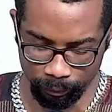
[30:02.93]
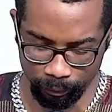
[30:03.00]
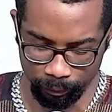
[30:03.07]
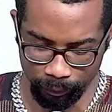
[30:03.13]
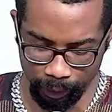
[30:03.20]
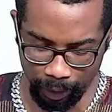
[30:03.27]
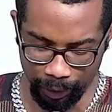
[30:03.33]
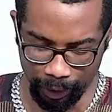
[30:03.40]

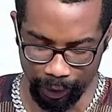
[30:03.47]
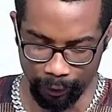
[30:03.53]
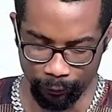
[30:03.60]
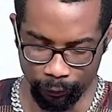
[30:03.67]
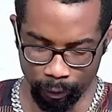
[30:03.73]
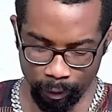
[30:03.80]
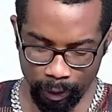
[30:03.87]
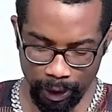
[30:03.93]
and that if you
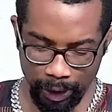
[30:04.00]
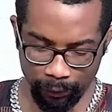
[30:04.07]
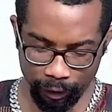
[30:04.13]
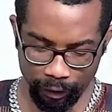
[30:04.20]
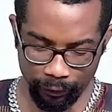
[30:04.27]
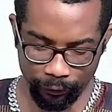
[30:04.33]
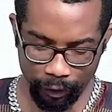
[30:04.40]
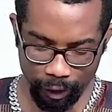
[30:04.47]
gave us a
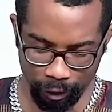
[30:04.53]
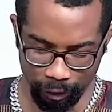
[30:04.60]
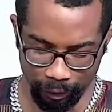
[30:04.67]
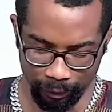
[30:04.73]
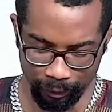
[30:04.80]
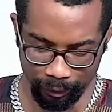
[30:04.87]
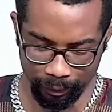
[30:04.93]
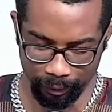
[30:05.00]
vision
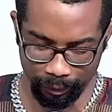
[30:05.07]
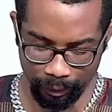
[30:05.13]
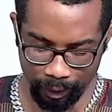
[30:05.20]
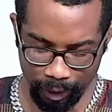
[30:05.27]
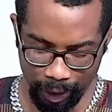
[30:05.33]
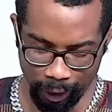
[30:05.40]
and you